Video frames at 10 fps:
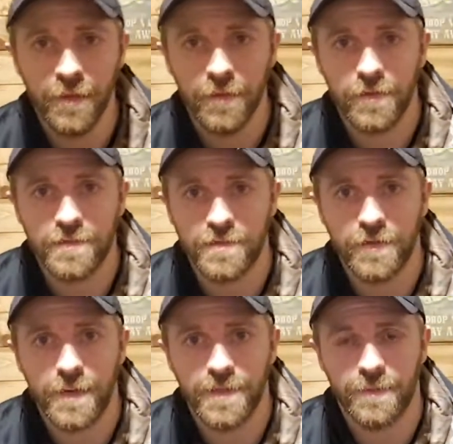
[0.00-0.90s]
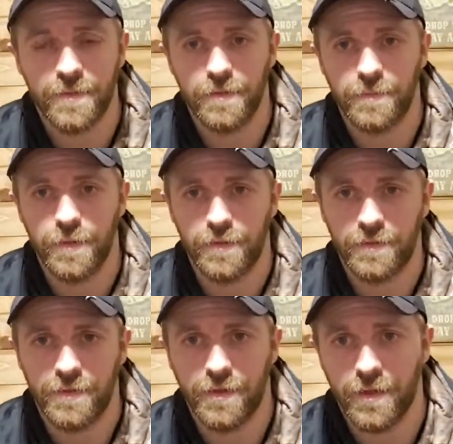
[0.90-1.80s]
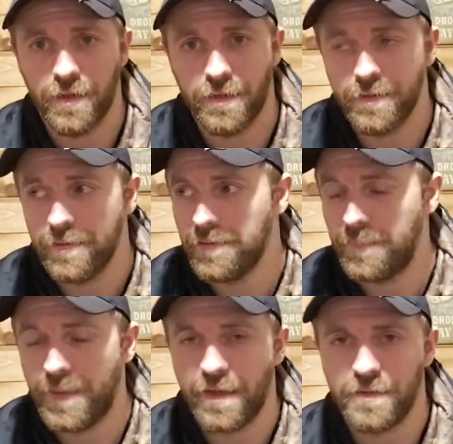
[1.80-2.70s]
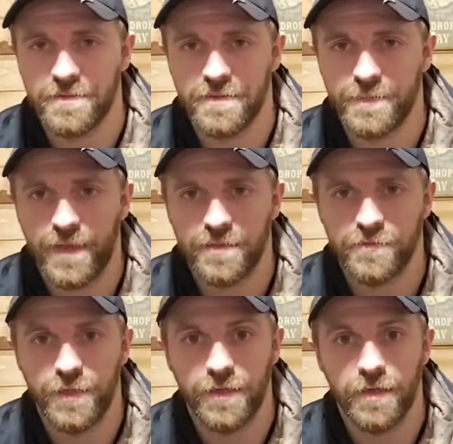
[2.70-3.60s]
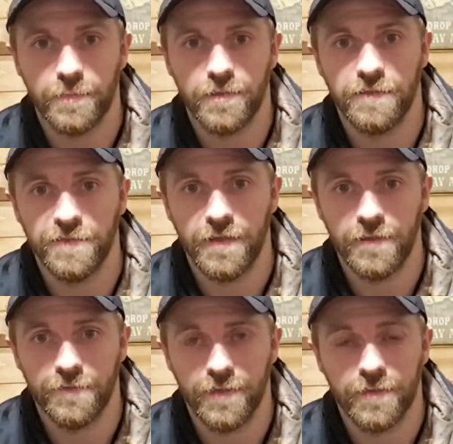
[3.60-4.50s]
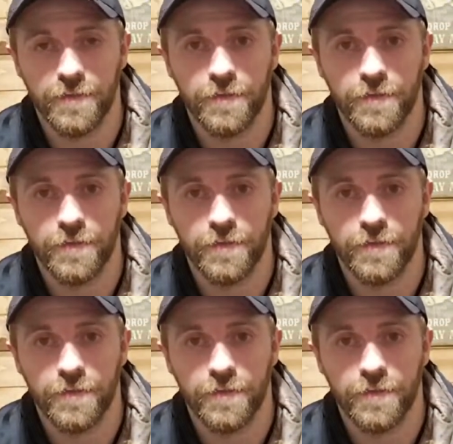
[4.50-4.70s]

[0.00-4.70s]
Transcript: Lots of crap coming out about the Packers this past week. I don't believe any of it.